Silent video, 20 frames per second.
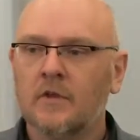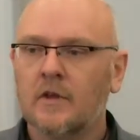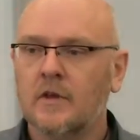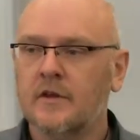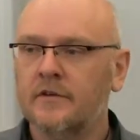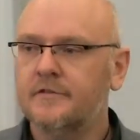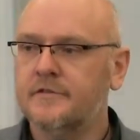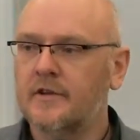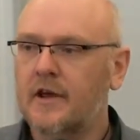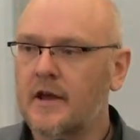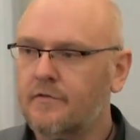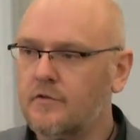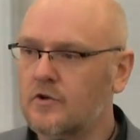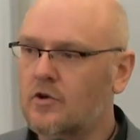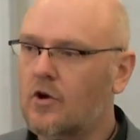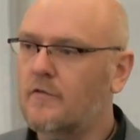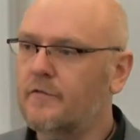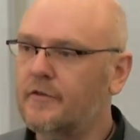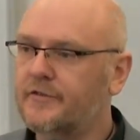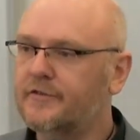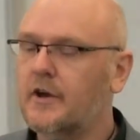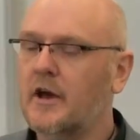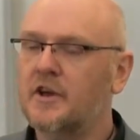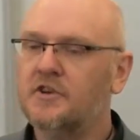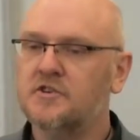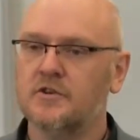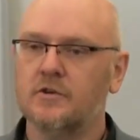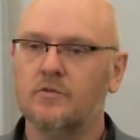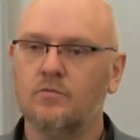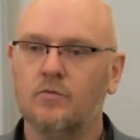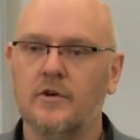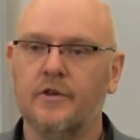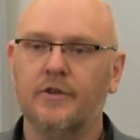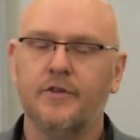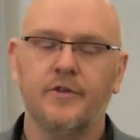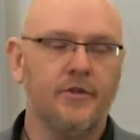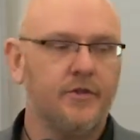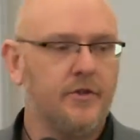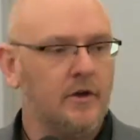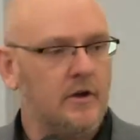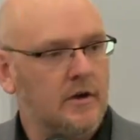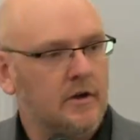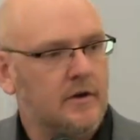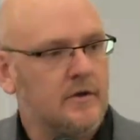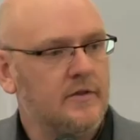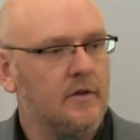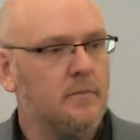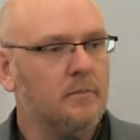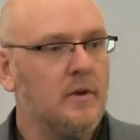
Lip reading: have a conversation with the